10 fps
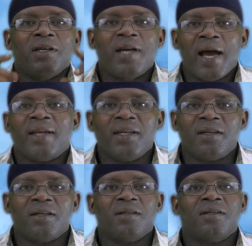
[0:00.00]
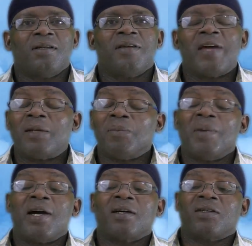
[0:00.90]
garlic that
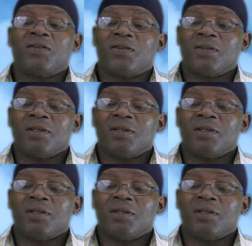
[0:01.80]
marks